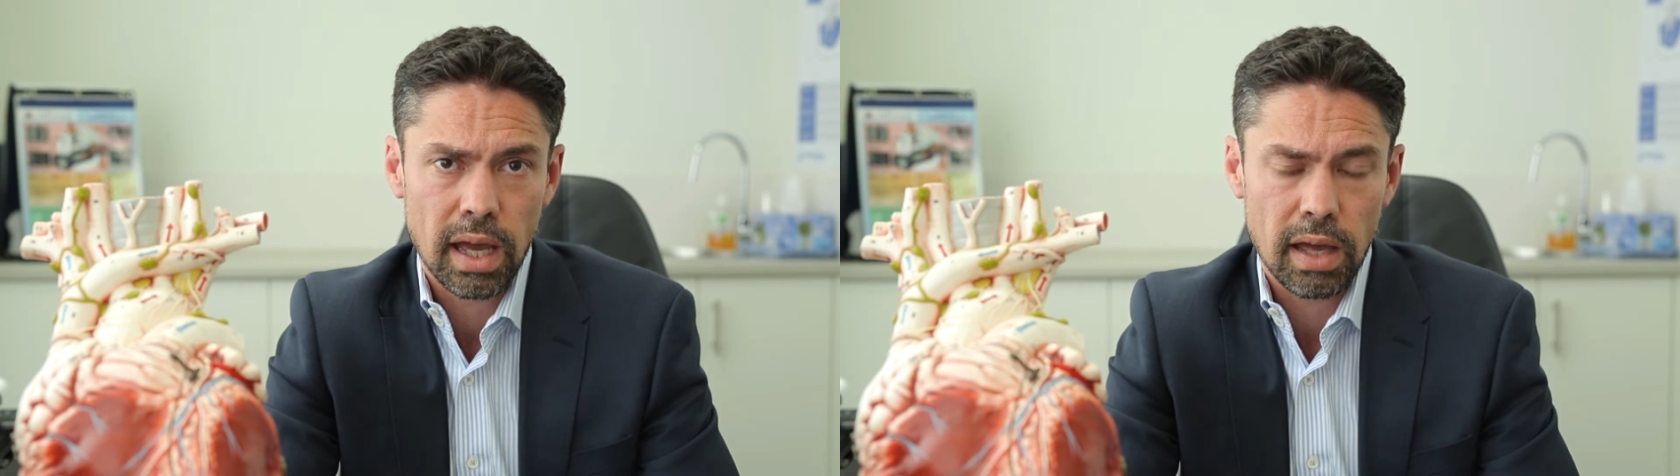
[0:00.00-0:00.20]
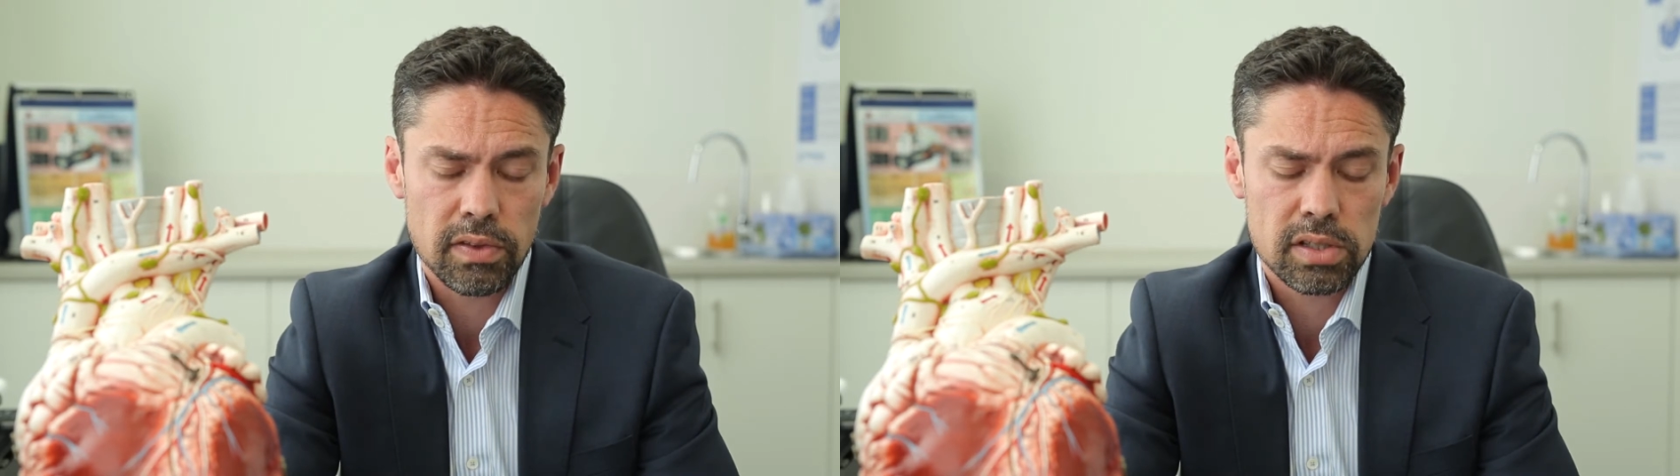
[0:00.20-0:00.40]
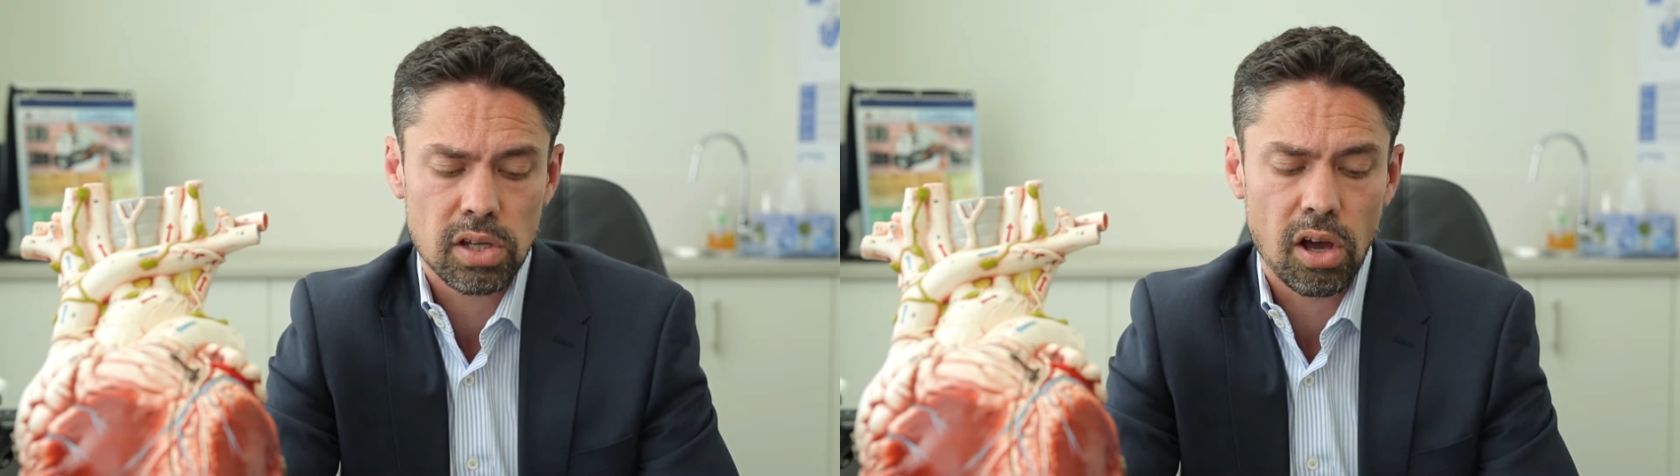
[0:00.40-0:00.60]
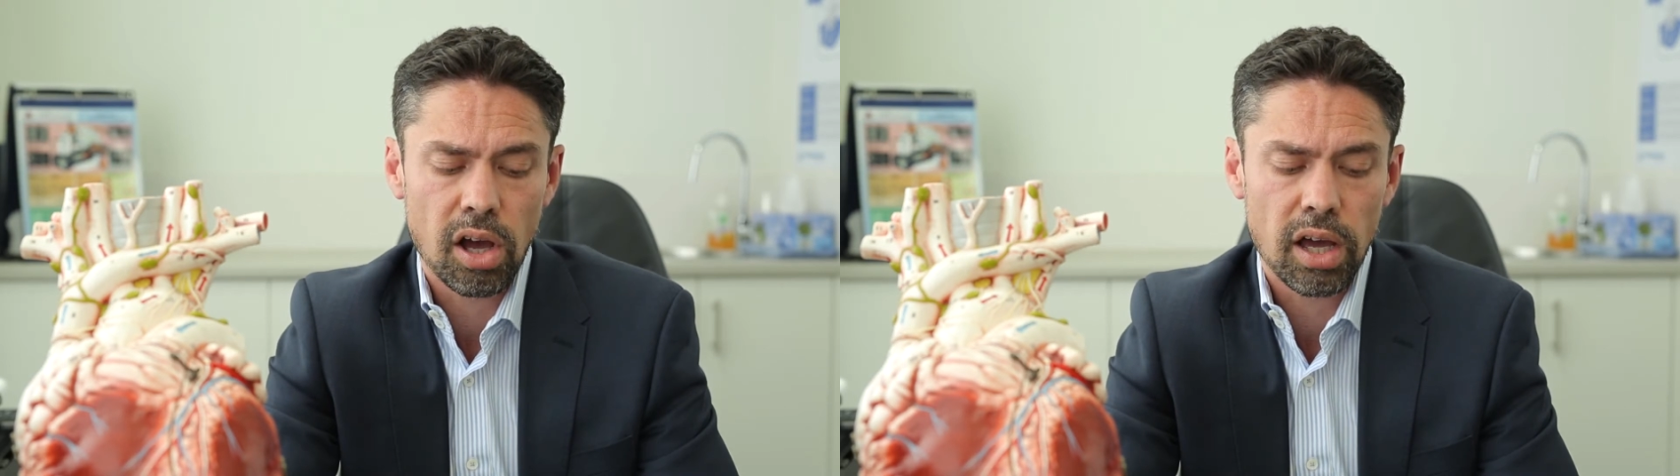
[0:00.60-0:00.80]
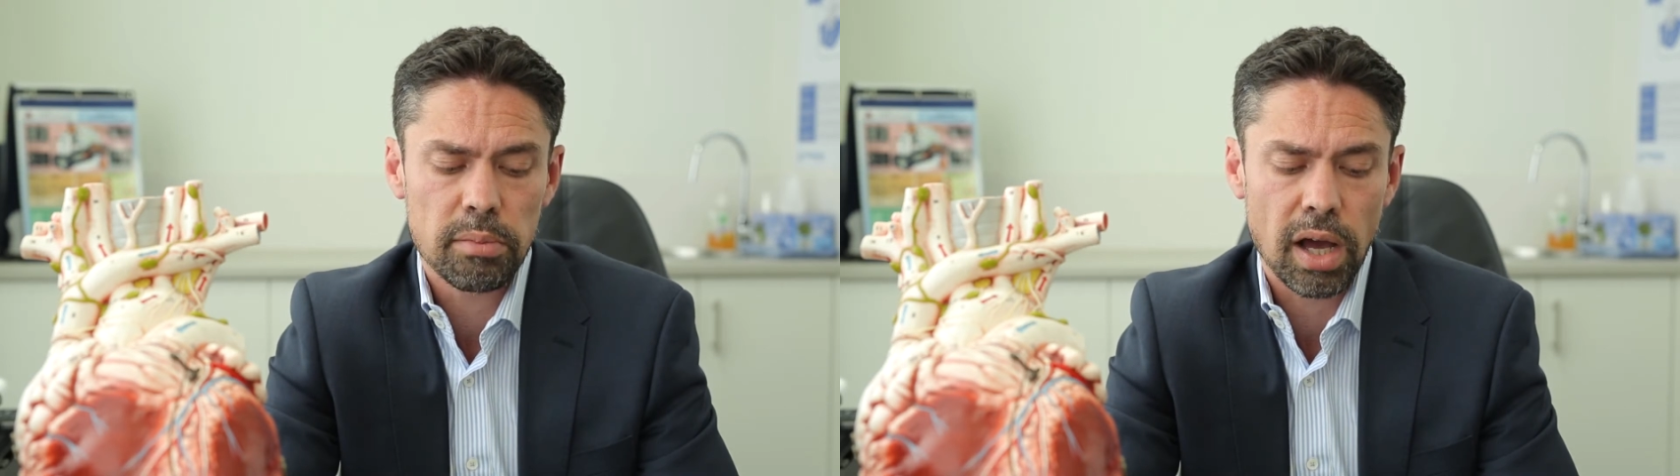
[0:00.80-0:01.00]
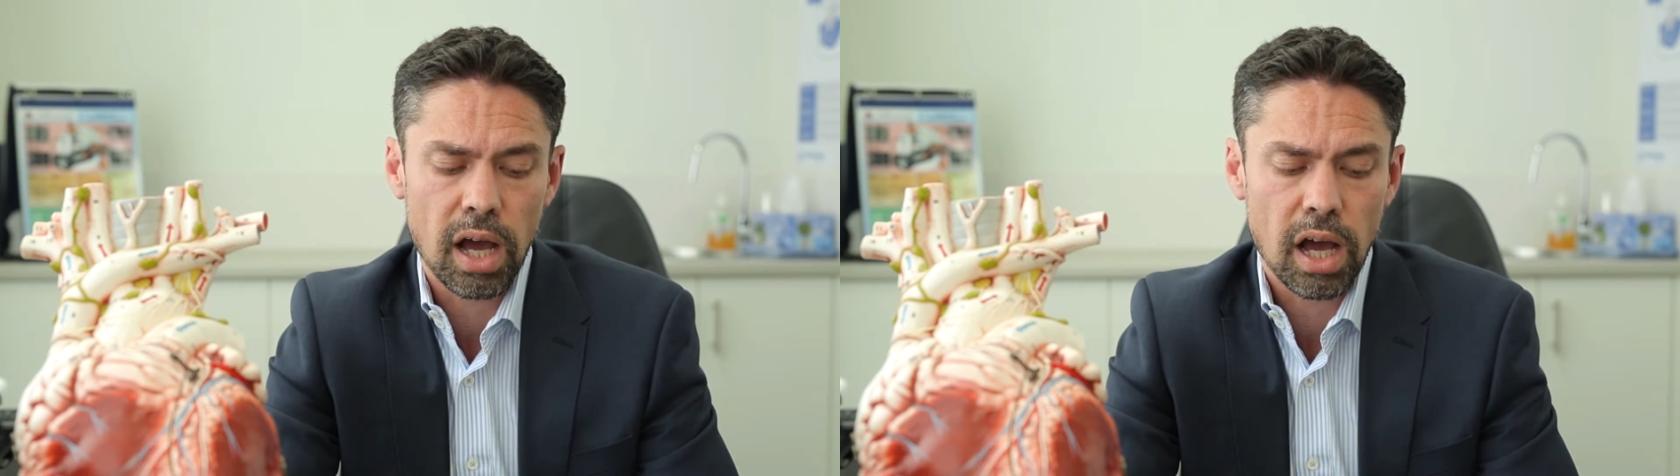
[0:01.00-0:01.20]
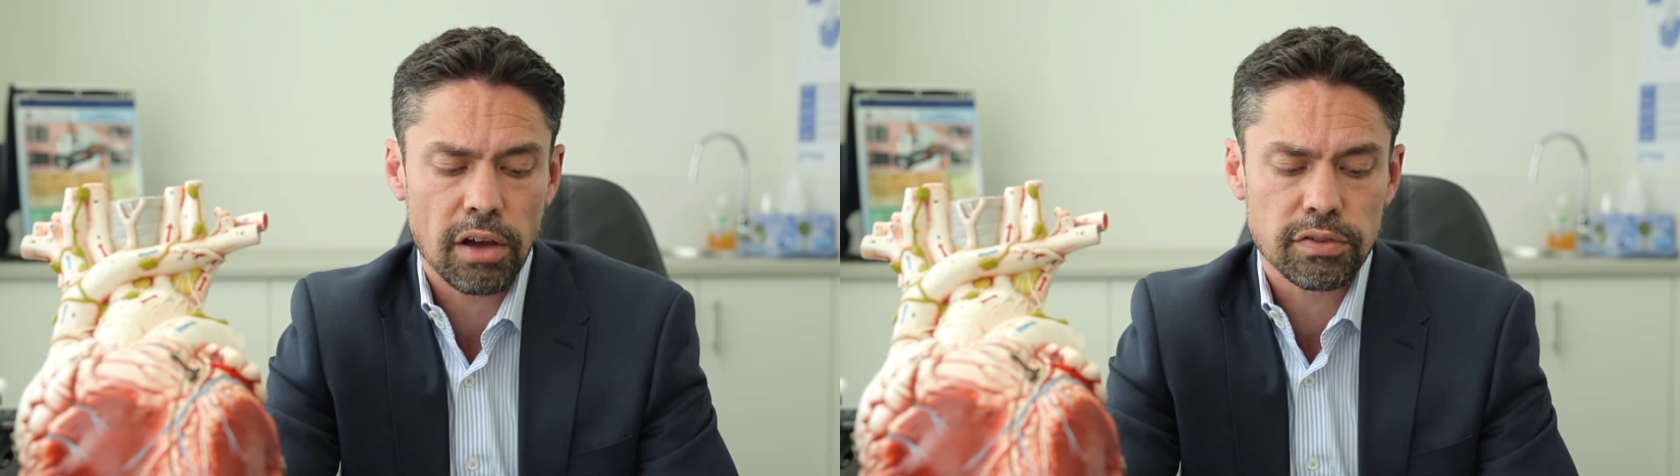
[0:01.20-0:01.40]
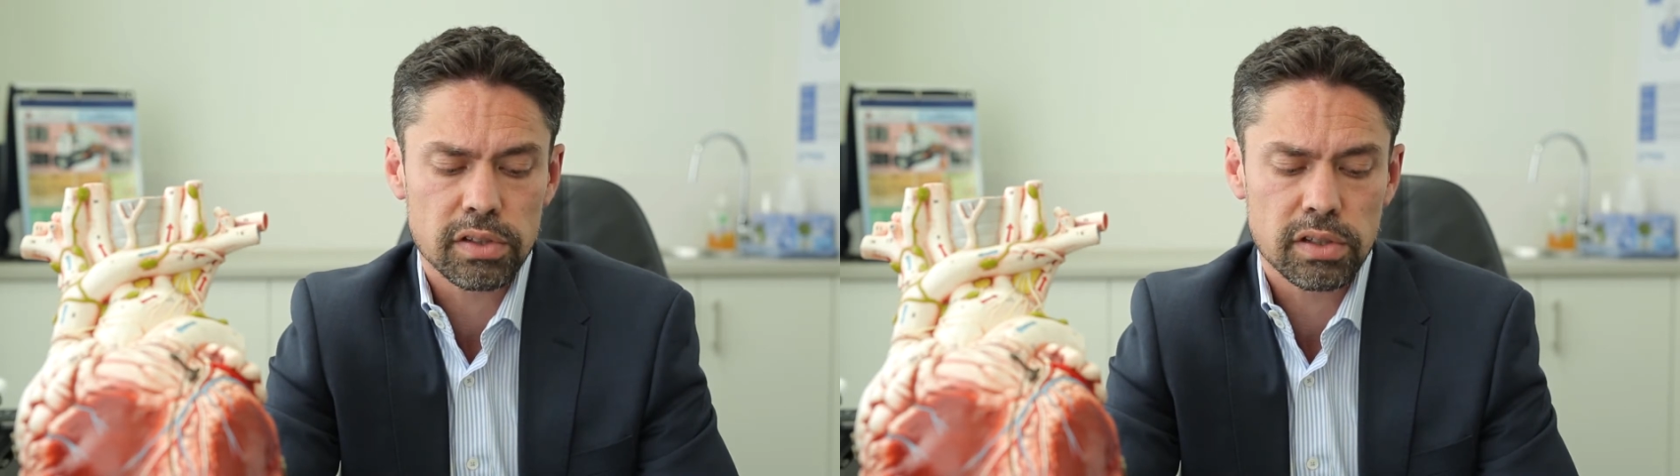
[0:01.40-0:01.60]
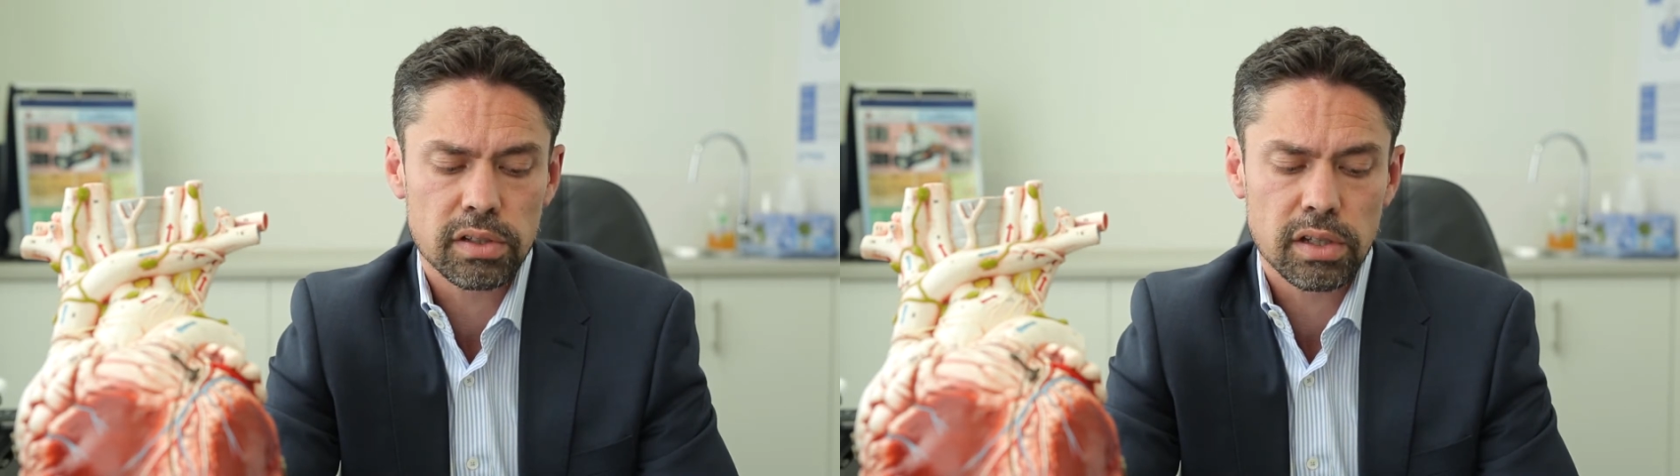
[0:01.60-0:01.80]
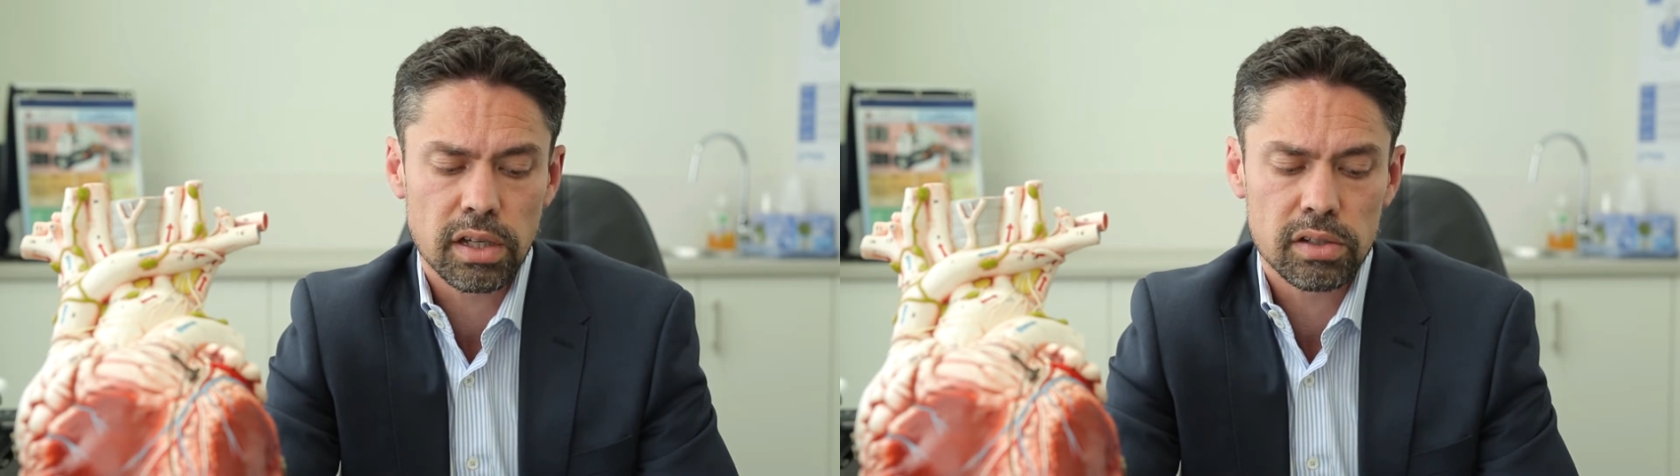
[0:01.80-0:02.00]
and the time after